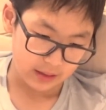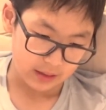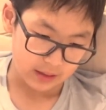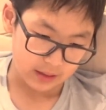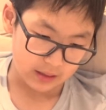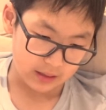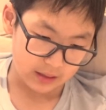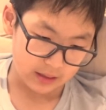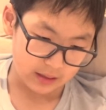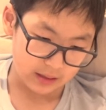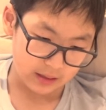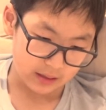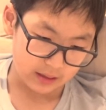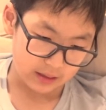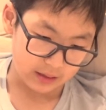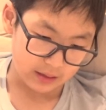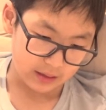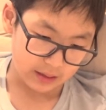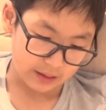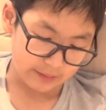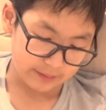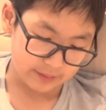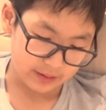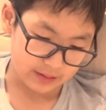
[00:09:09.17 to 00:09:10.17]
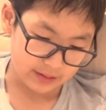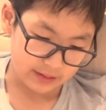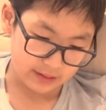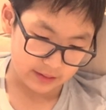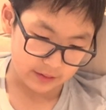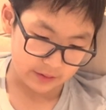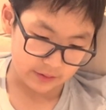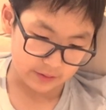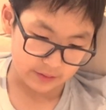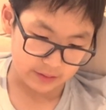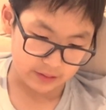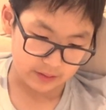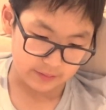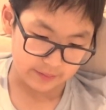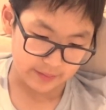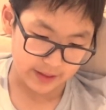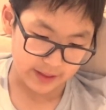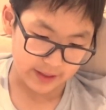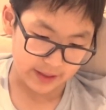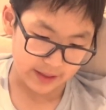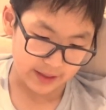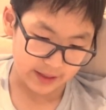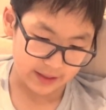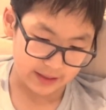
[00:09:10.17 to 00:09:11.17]
And the inhabitants of Jerusalem made
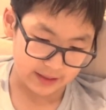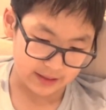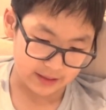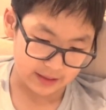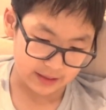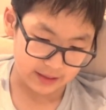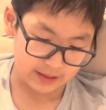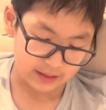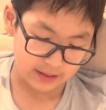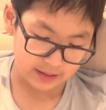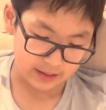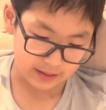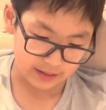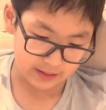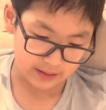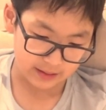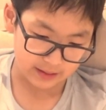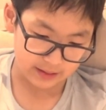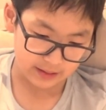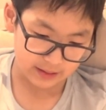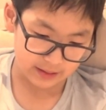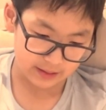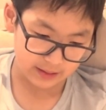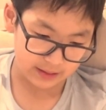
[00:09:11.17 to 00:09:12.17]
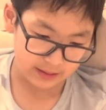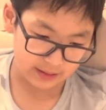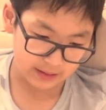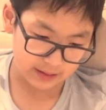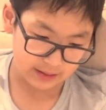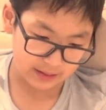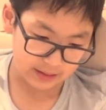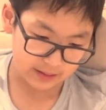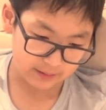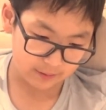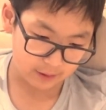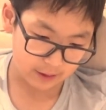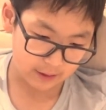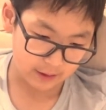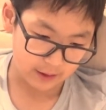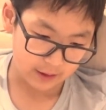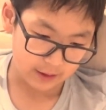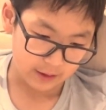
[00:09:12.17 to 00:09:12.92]
hazard, his youngest son, king in his place.